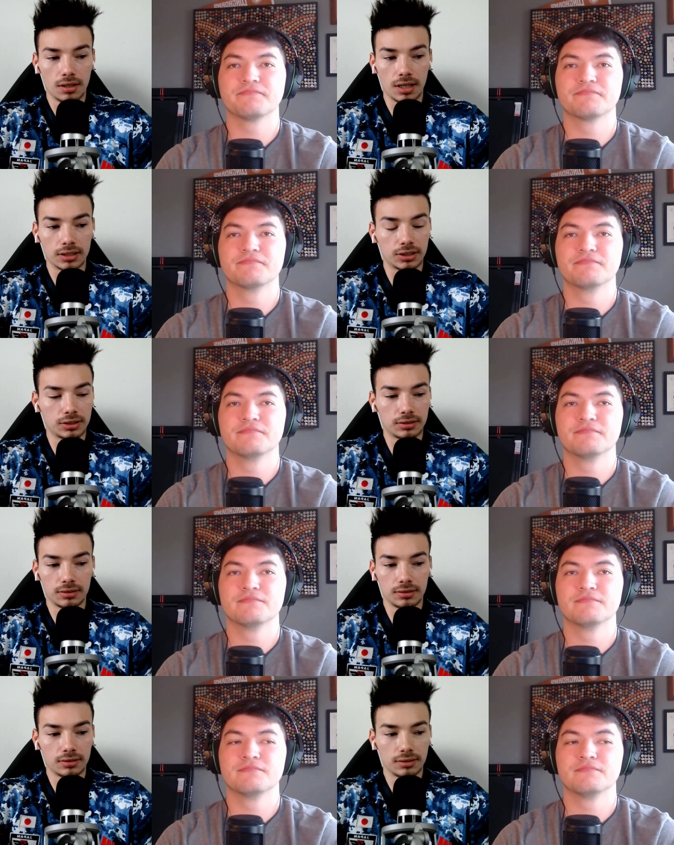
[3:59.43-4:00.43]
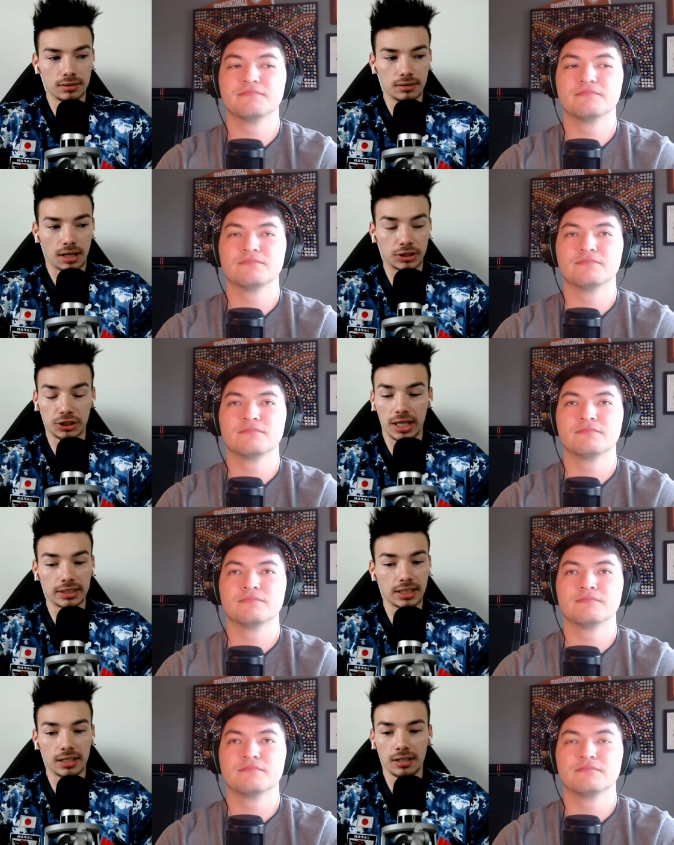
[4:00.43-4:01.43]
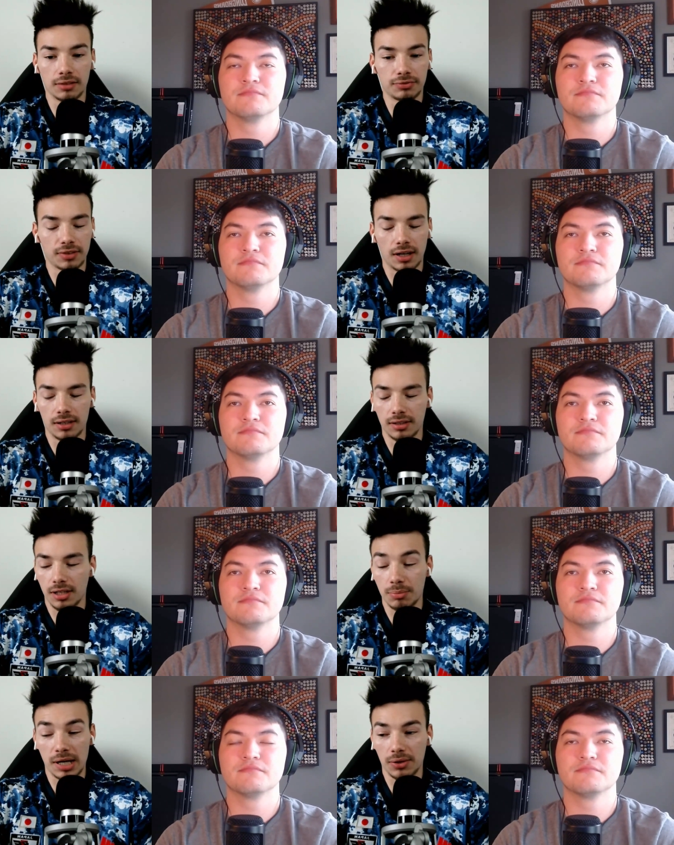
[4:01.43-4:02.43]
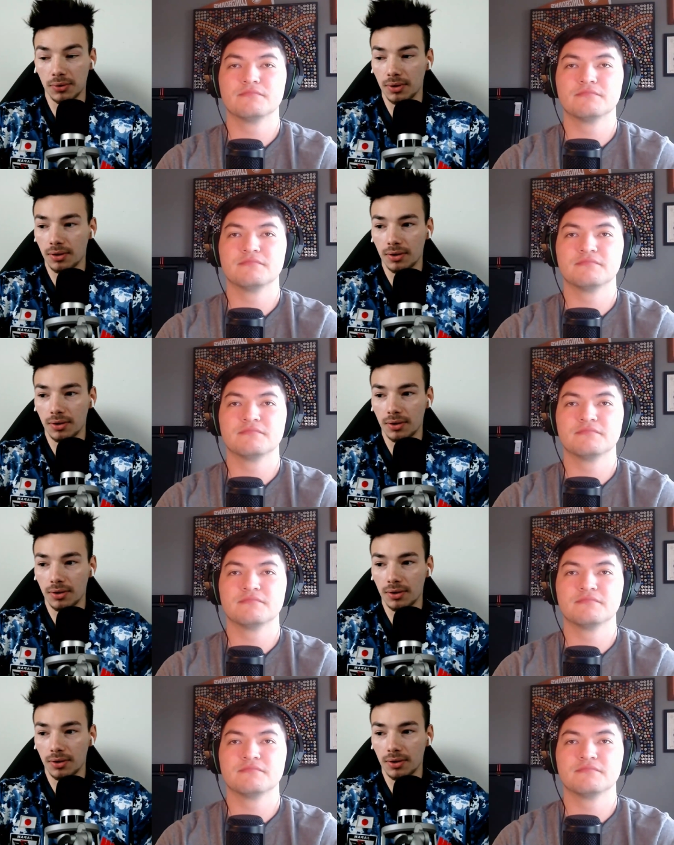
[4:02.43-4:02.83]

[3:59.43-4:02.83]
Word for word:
Speaker 1: it's I just can't say enough about